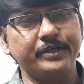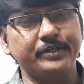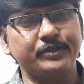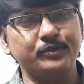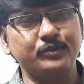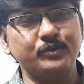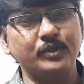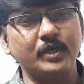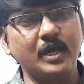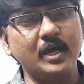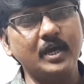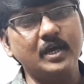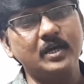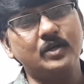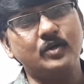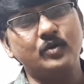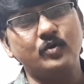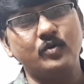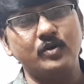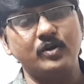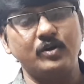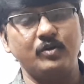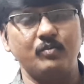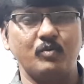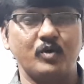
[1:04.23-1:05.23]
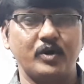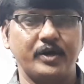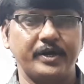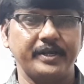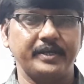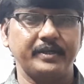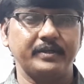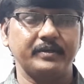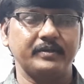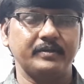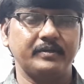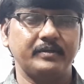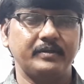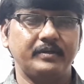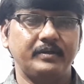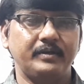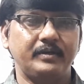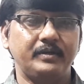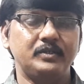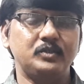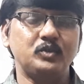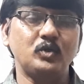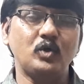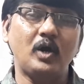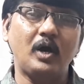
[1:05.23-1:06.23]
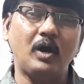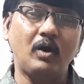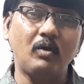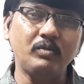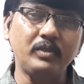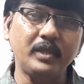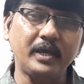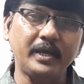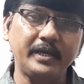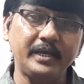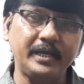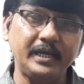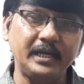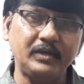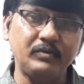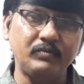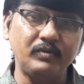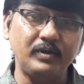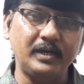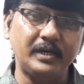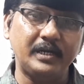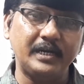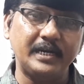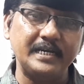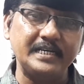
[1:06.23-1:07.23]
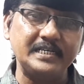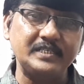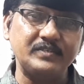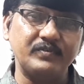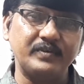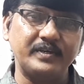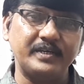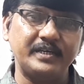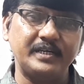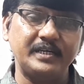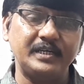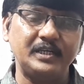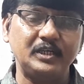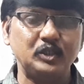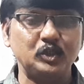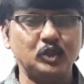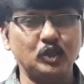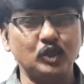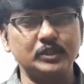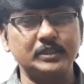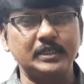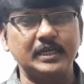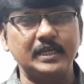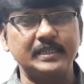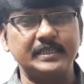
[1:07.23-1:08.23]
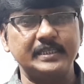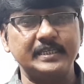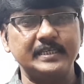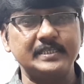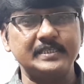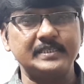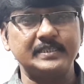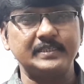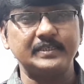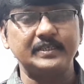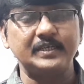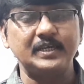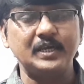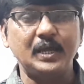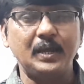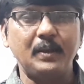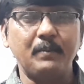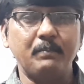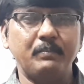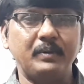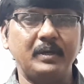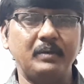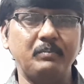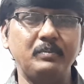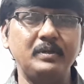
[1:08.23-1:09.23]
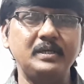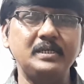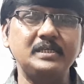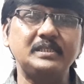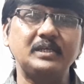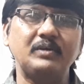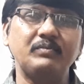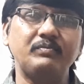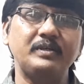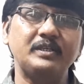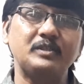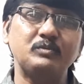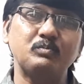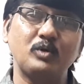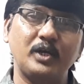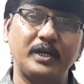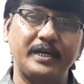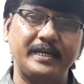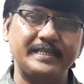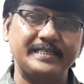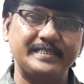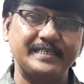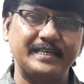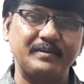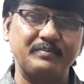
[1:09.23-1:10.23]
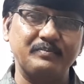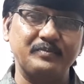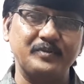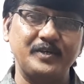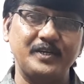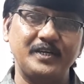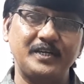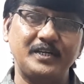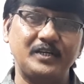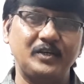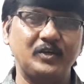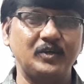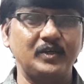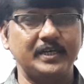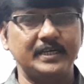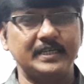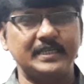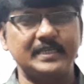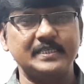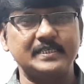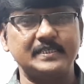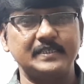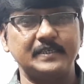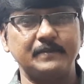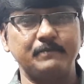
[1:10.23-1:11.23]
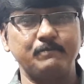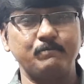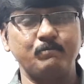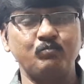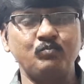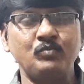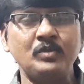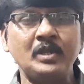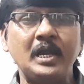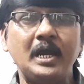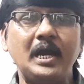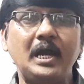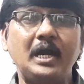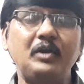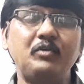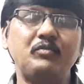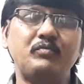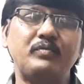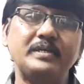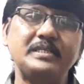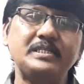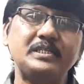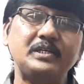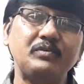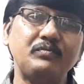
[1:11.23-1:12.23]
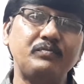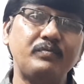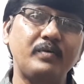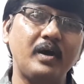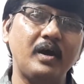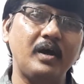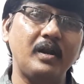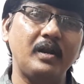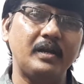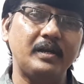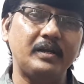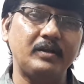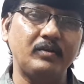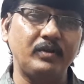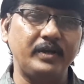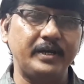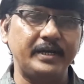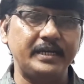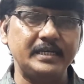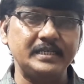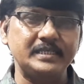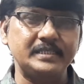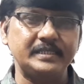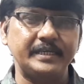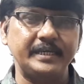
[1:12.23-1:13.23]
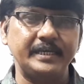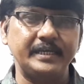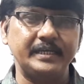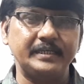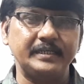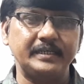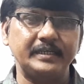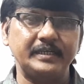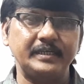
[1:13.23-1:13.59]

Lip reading: to the cold body. So how the heat will transfer, those are things by means of a small example. Now let us see. And first of all, now let us take